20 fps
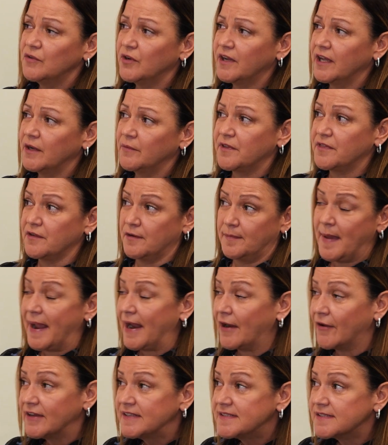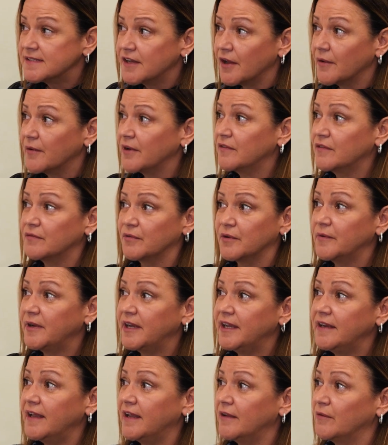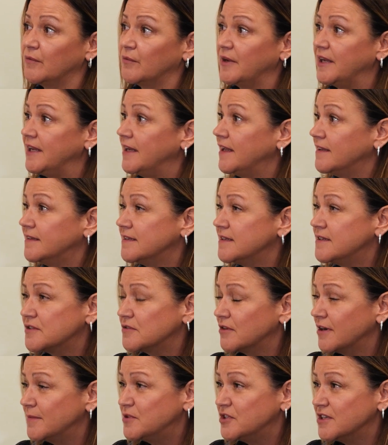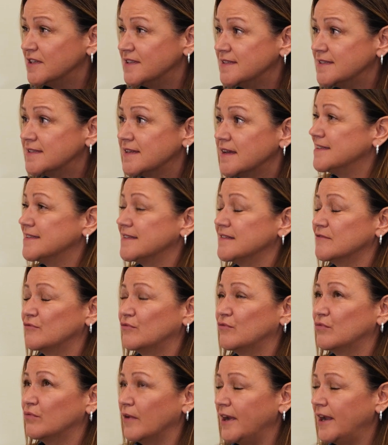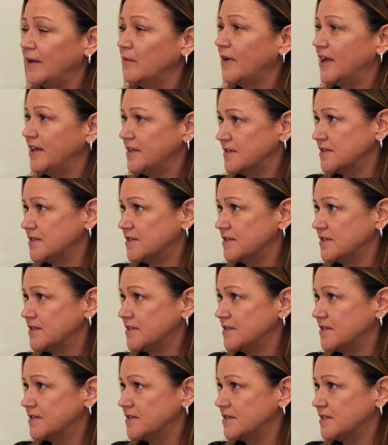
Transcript: looking with their parents, going through it and reading the descriptions is a great way to